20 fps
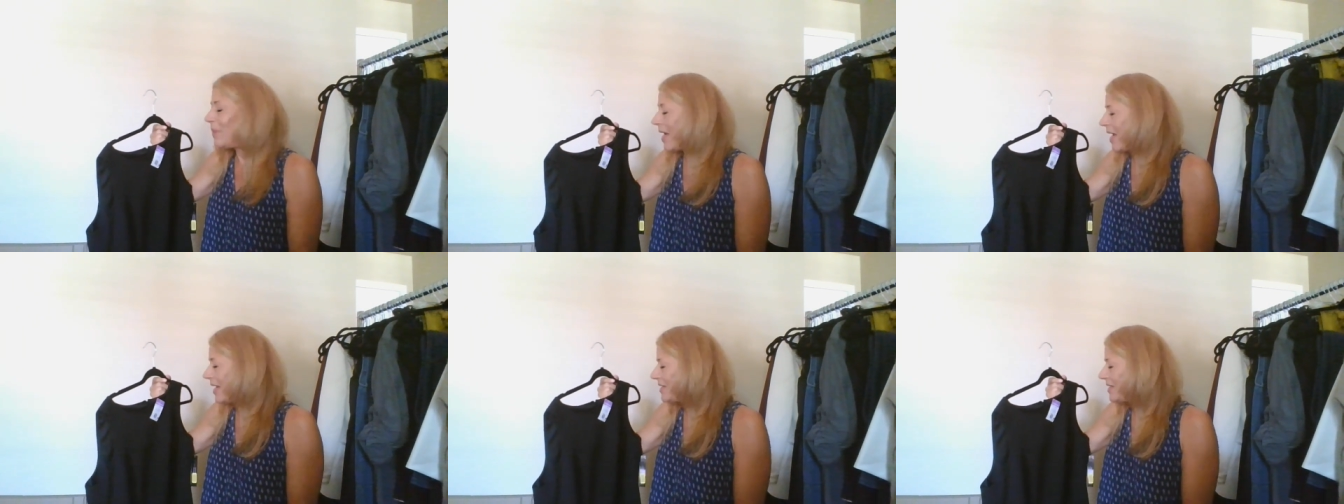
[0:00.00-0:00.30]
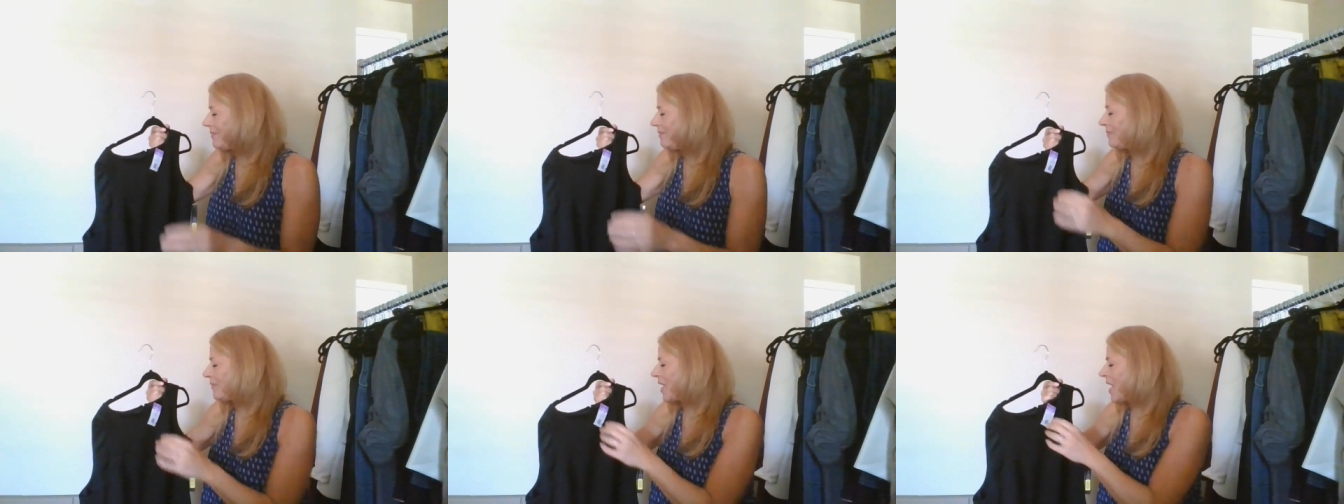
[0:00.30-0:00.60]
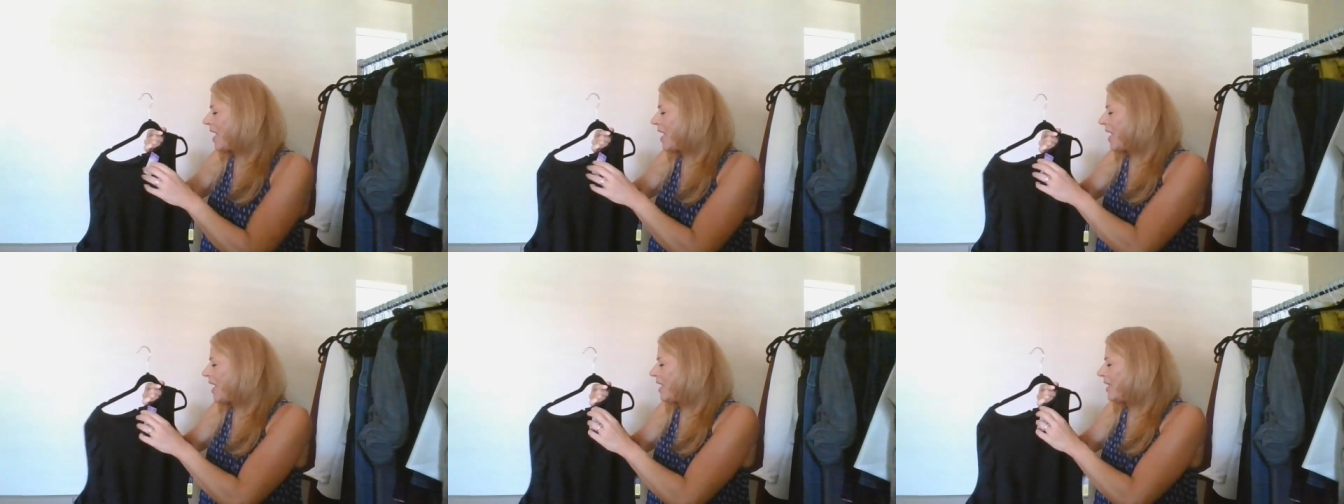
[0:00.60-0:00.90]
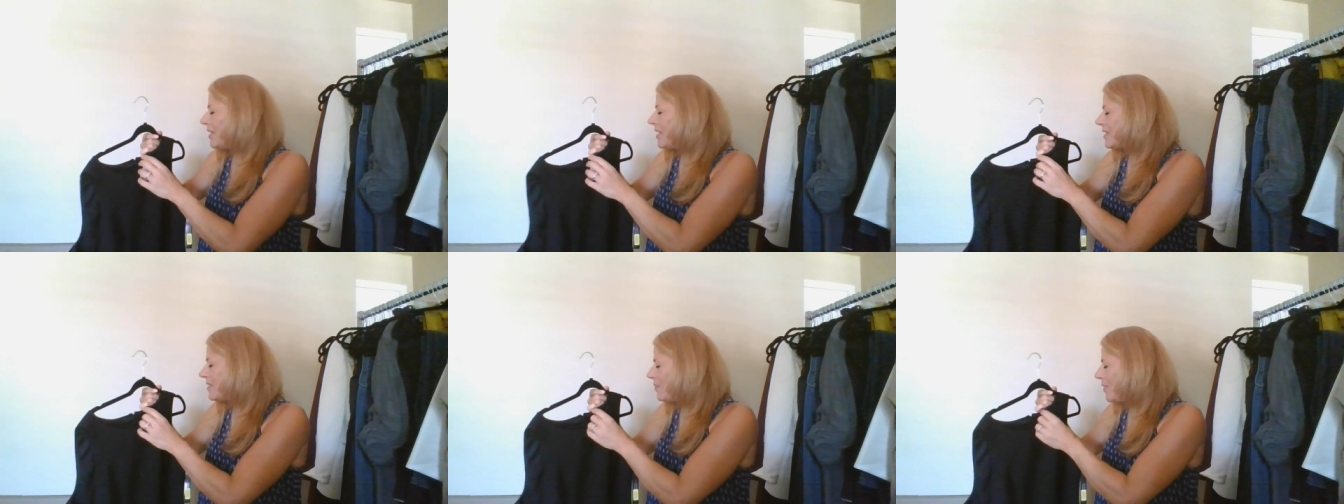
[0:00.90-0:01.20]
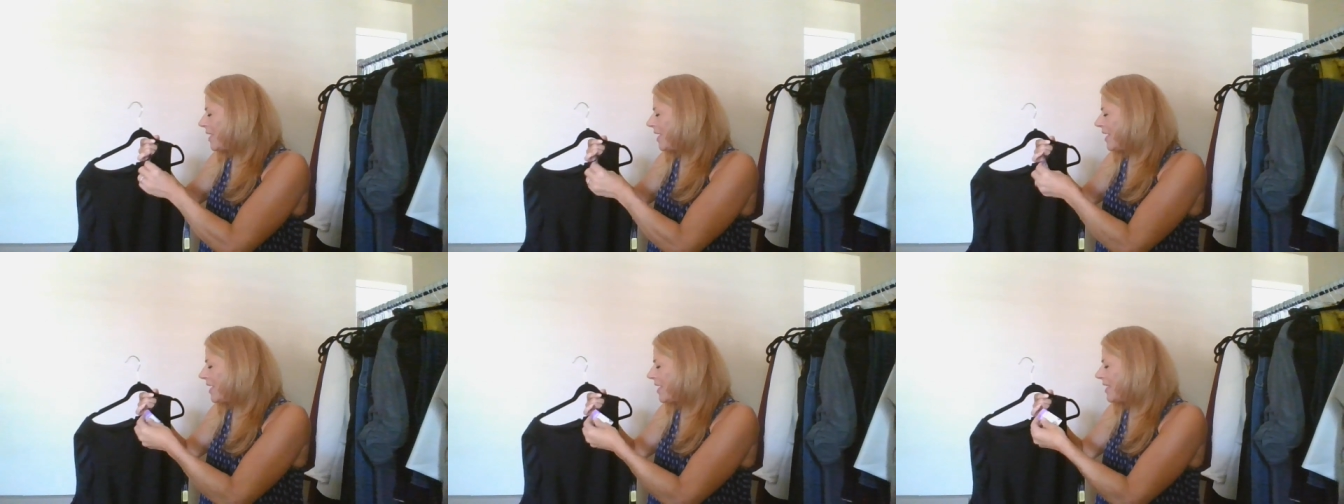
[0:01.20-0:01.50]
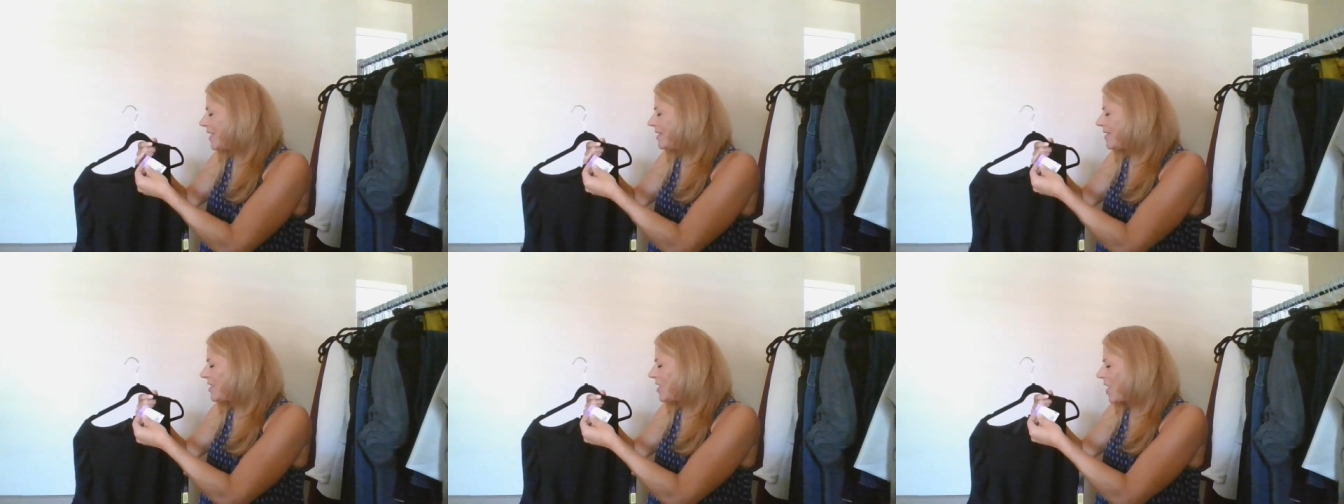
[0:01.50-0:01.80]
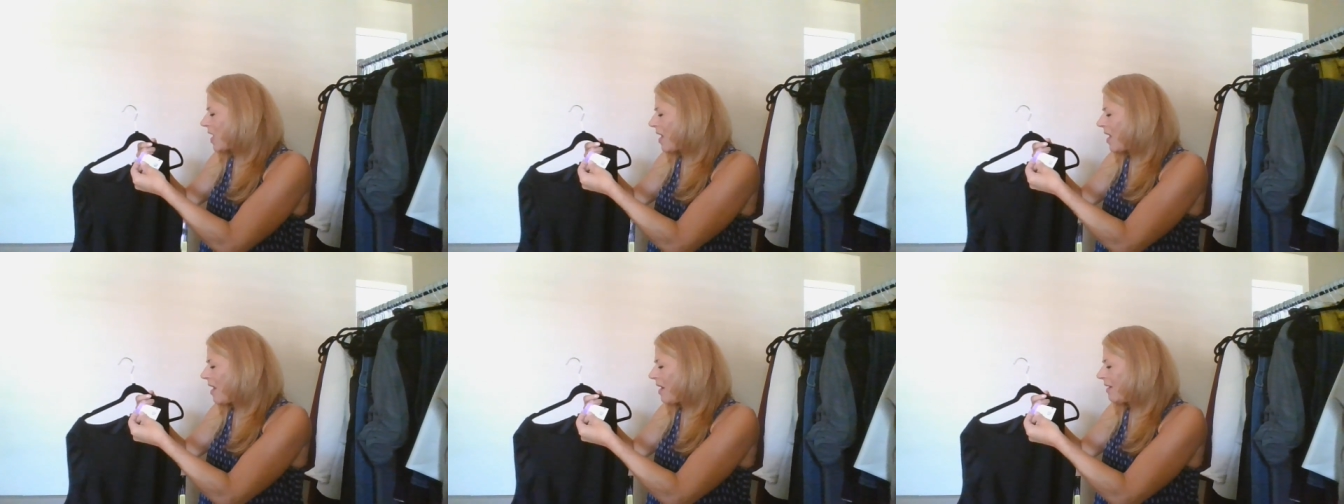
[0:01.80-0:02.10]
but this one is
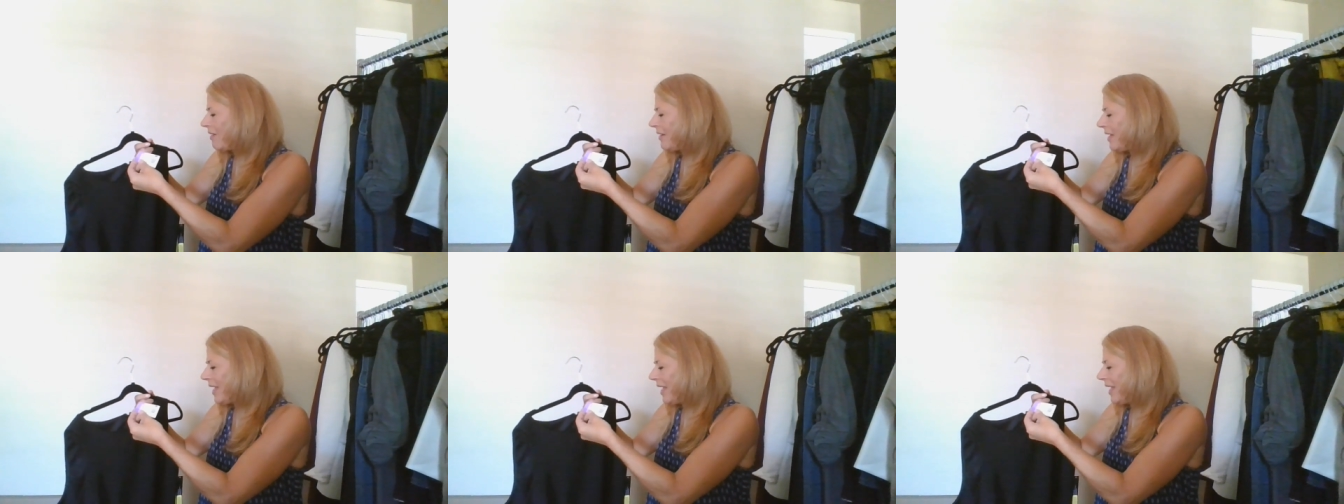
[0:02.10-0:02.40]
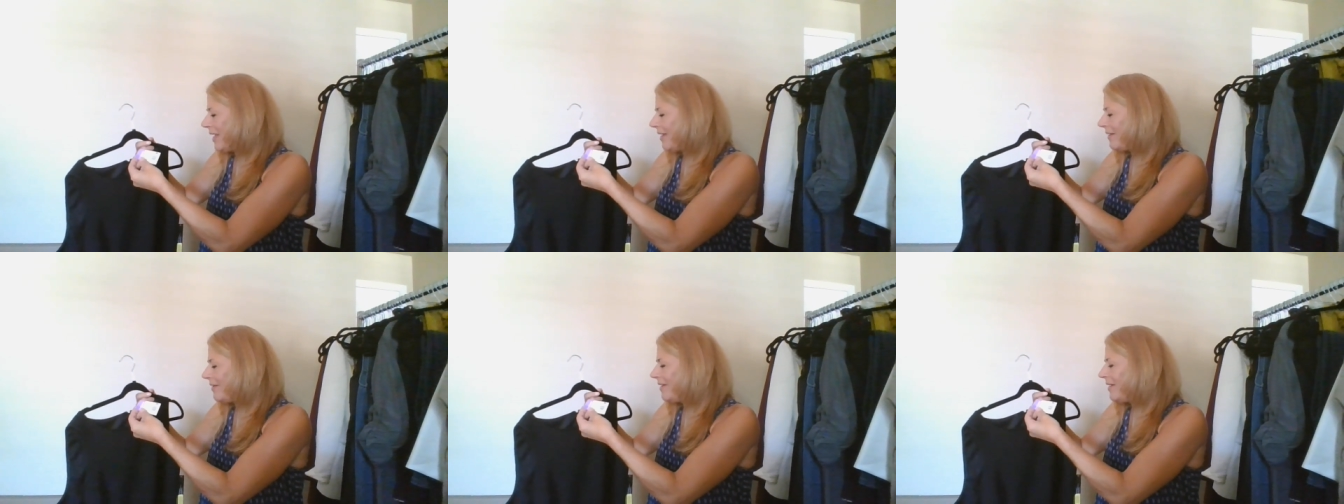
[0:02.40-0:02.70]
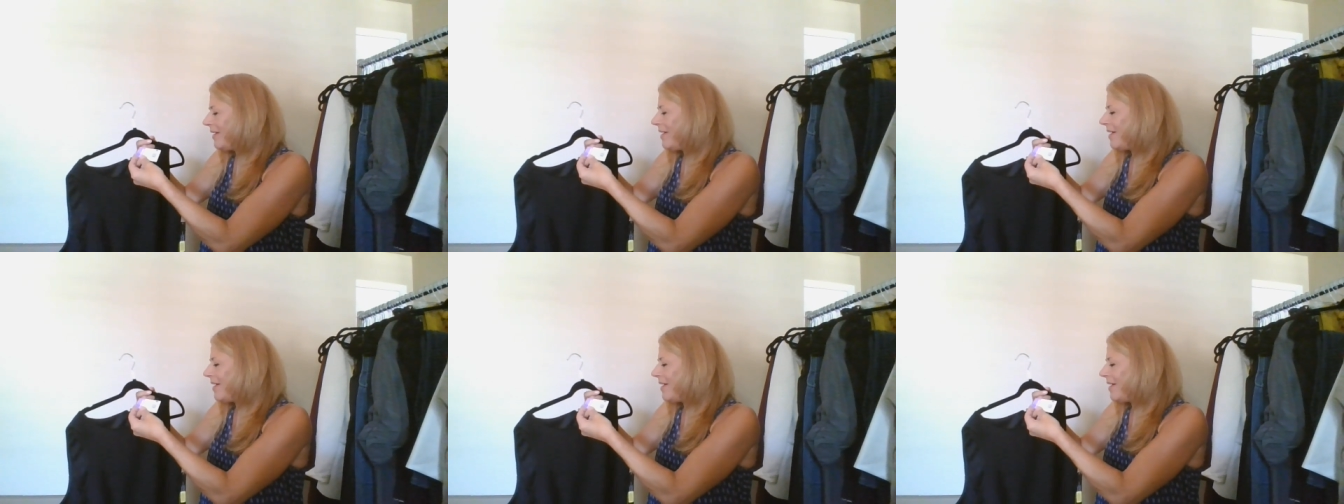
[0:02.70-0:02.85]
Tahari